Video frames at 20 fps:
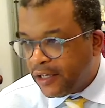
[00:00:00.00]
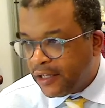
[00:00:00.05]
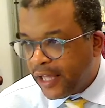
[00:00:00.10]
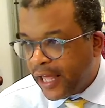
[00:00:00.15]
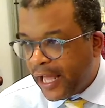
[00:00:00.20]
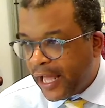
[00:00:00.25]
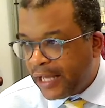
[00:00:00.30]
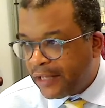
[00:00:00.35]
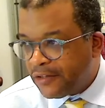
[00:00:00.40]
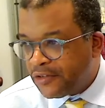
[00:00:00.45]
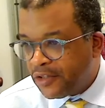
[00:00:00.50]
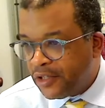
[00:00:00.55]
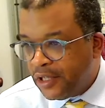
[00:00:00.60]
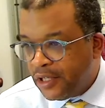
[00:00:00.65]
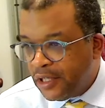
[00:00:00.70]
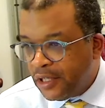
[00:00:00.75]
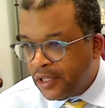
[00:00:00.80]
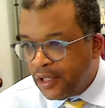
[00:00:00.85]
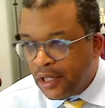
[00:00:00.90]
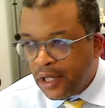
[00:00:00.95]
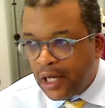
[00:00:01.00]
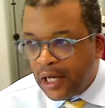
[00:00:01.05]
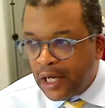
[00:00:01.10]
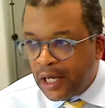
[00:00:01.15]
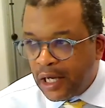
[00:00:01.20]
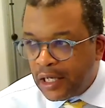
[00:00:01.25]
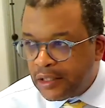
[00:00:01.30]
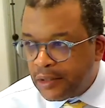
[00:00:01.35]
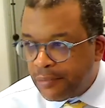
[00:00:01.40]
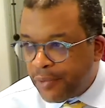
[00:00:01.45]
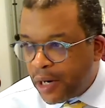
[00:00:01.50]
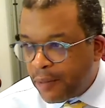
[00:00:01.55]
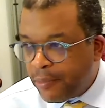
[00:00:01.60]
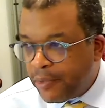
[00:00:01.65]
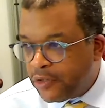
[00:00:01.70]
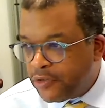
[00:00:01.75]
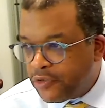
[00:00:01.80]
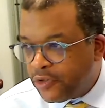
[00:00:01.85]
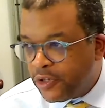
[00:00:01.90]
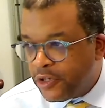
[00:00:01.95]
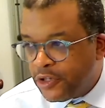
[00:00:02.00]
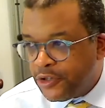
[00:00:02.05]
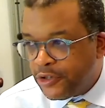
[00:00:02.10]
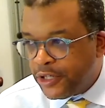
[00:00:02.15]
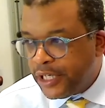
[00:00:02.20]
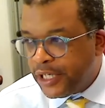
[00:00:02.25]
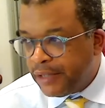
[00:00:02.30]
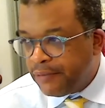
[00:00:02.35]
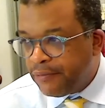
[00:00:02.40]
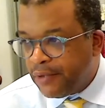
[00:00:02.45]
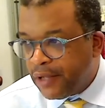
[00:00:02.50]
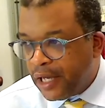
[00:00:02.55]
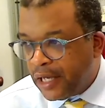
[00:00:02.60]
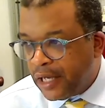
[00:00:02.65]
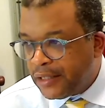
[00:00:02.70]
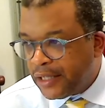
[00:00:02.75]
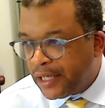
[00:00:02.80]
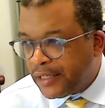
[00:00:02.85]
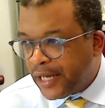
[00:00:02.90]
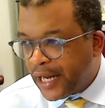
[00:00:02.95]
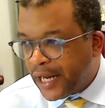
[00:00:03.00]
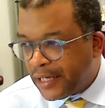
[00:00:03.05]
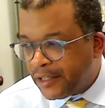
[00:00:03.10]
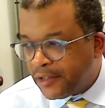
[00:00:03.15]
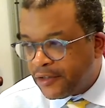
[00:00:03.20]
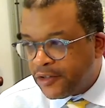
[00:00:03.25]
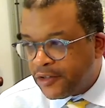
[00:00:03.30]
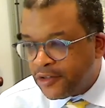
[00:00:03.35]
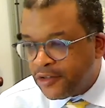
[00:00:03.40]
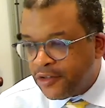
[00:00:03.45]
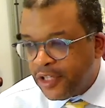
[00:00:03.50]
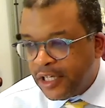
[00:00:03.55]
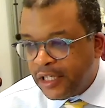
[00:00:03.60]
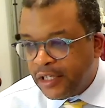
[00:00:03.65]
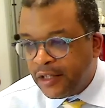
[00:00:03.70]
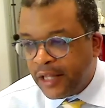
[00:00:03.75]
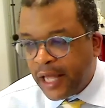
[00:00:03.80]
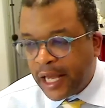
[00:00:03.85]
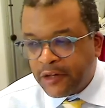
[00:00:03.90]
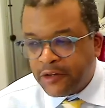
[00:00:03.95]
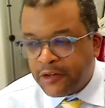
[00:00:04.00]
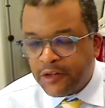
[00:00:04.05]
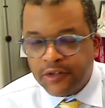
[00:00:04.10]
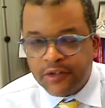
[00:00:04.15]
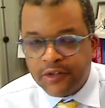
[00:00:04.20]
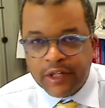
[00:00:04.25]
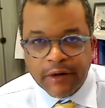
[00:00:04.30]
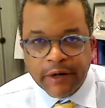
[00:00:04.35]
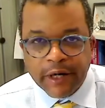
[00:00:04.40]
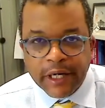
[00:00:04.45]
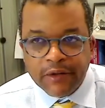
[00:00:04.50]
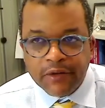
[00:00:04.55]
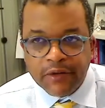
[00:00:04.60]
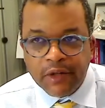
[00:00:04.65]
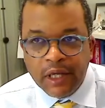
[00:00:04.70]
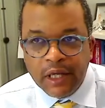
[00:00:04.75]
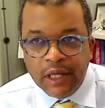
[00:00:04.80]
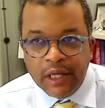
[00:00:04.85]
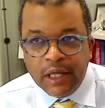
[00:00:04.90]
to last uh, Department of Surgery uh, Didactic Succeed lecture series.